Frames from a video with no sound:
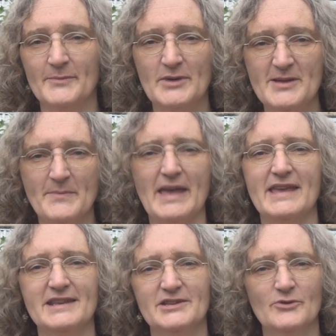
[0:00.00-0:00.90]
I'm going to
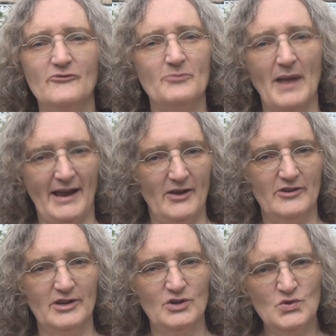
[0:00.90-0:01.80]
make into a
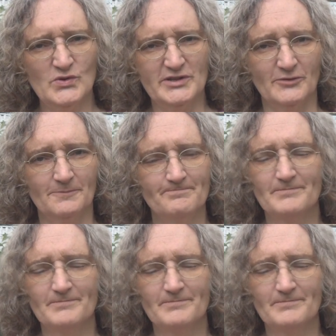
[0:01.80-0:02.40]
blackcurrant cordial.